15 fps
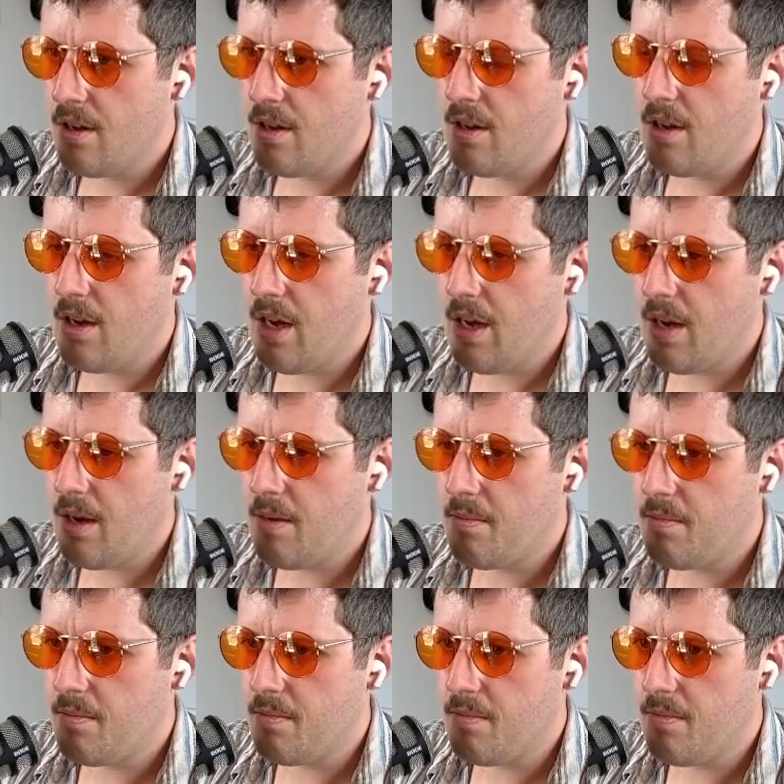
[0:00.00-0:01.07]

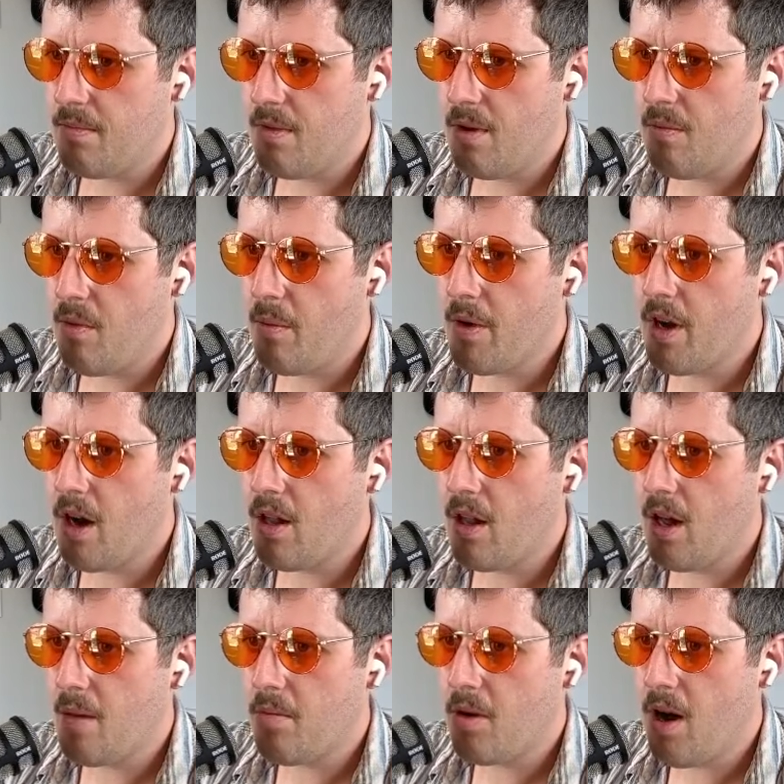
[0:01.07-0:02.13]
when we got a lot
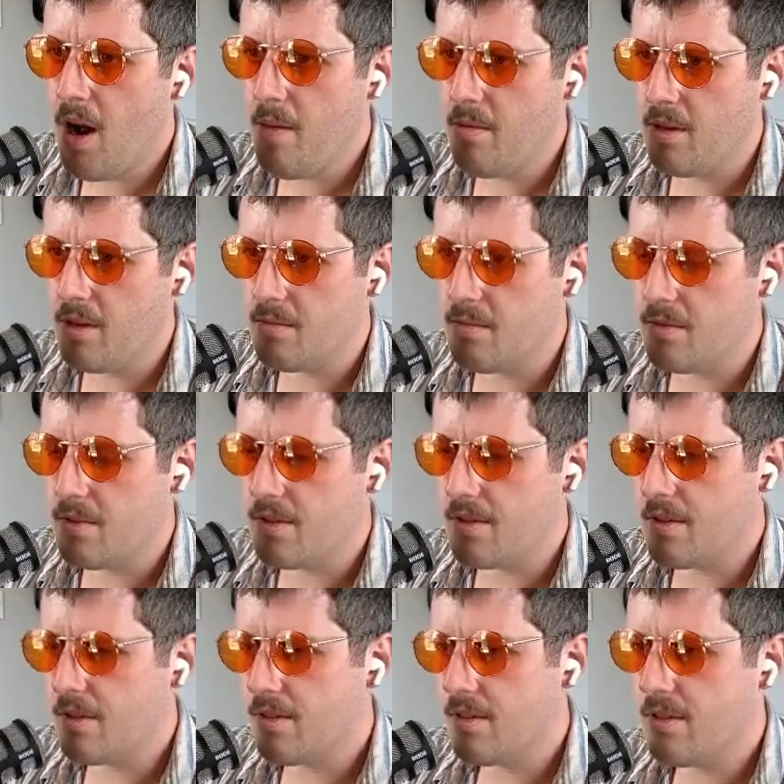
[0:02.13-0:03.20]
of problems,
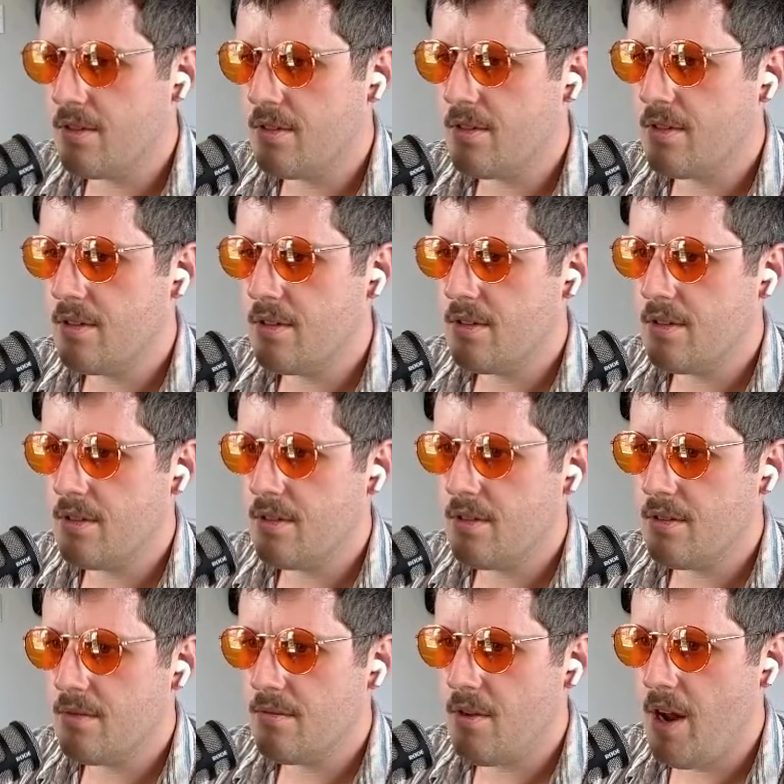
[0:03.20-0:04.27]

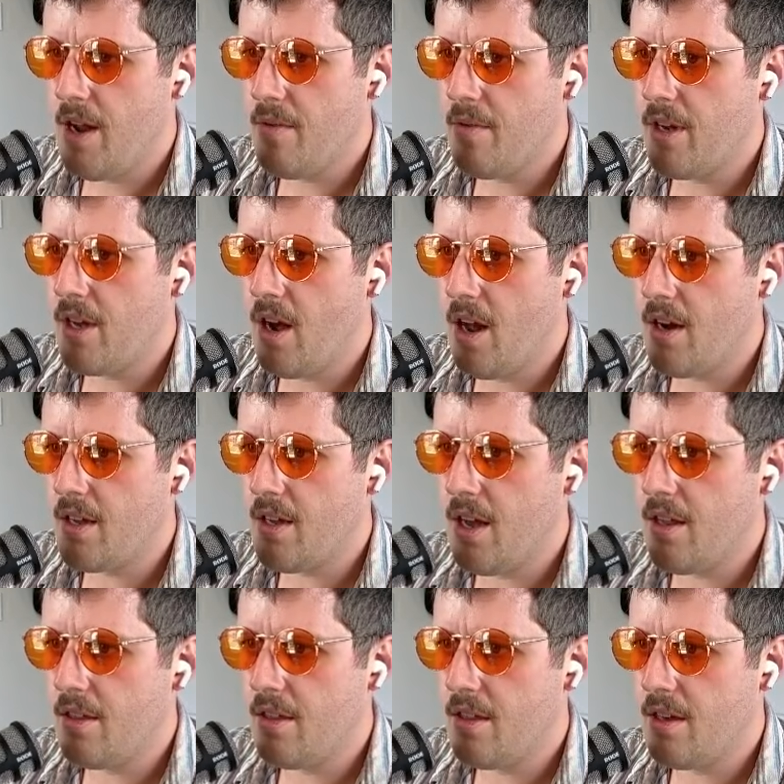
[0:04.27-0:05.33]
right? We got to
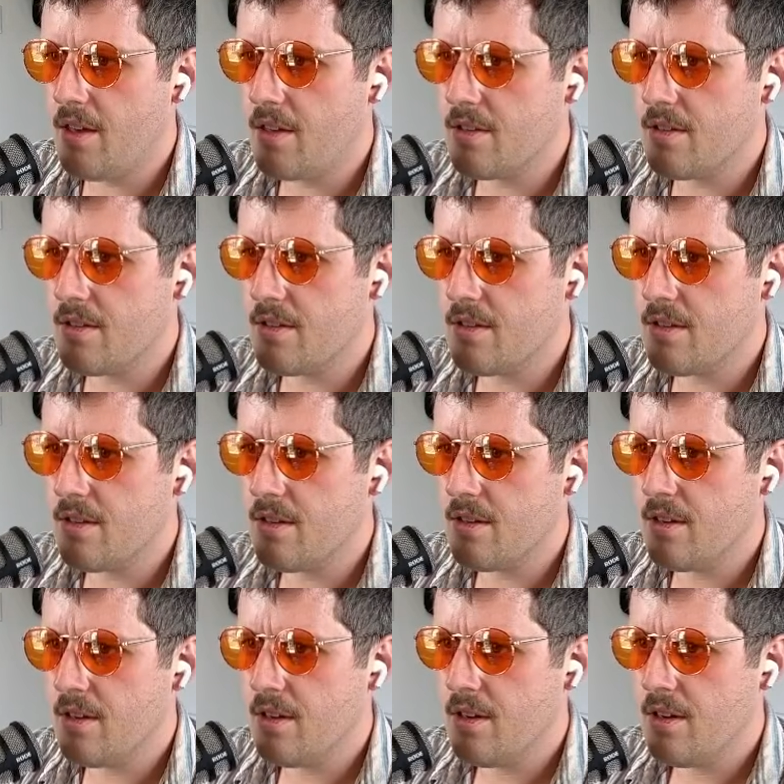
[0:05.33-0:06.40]
get things
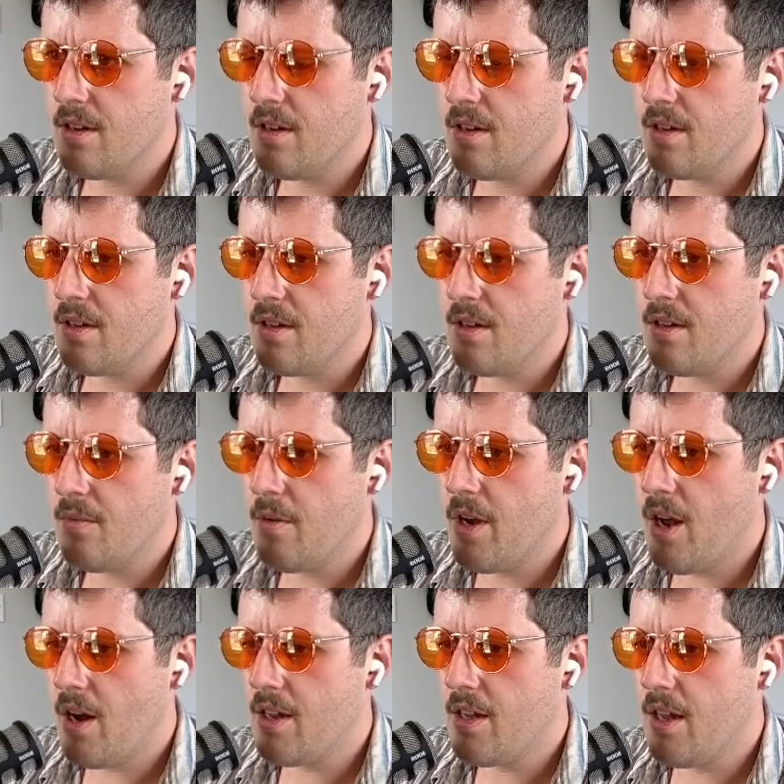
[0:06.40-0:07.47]

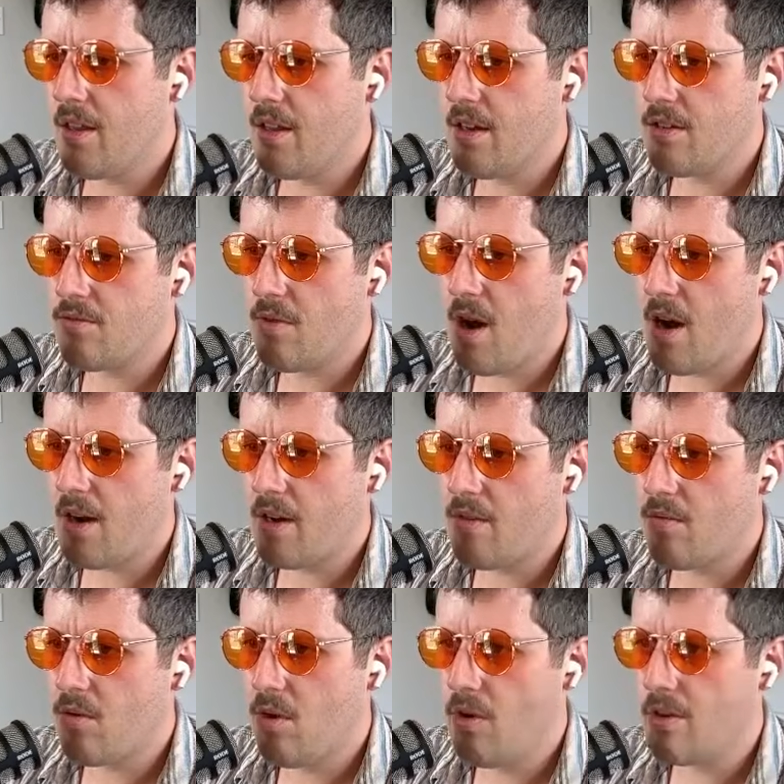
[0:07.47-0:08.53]
rocking and
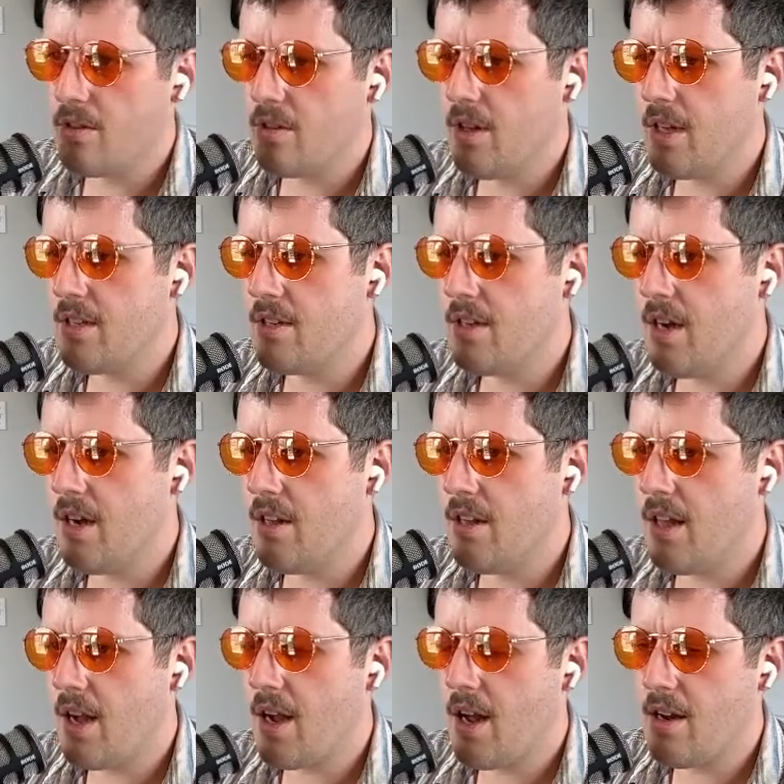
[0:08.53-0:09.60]
rolling. So
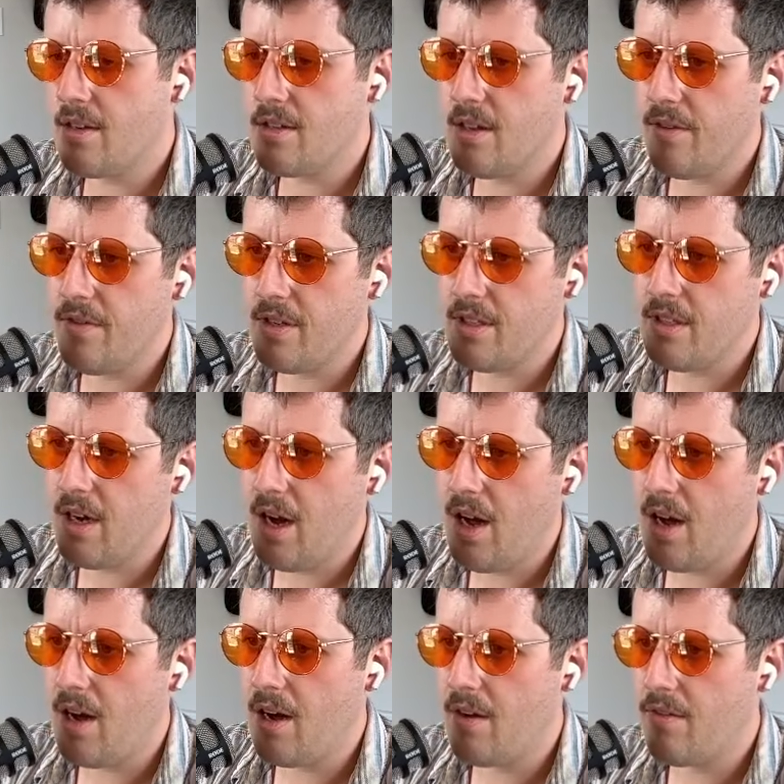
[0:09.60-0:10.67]
that kind of stuff is
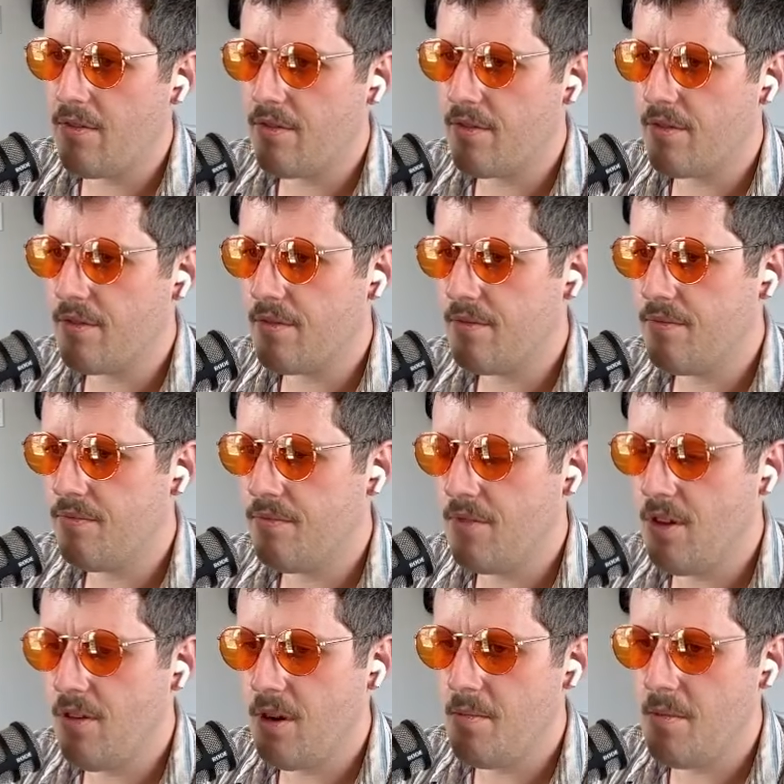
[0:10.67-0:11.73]
tough. You know what I mean?